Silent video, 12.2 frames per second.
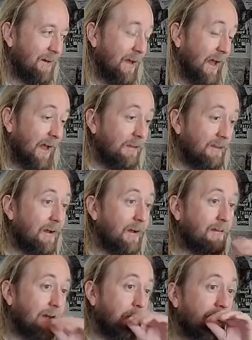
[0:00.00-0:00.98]
And the thing
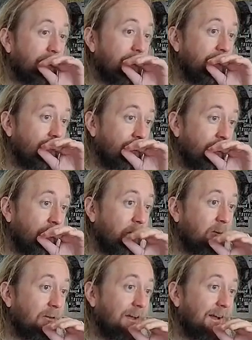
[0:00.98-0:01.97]
is, like, we can
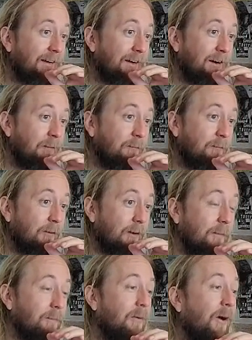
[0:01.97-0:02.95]
go to like a
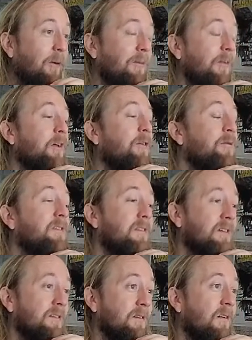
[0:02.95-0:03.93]
fucking park with an
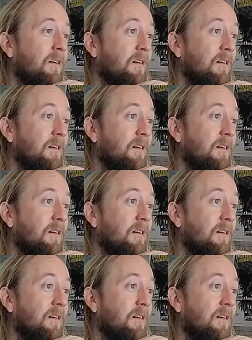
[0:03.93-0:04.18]
acoustic guitar.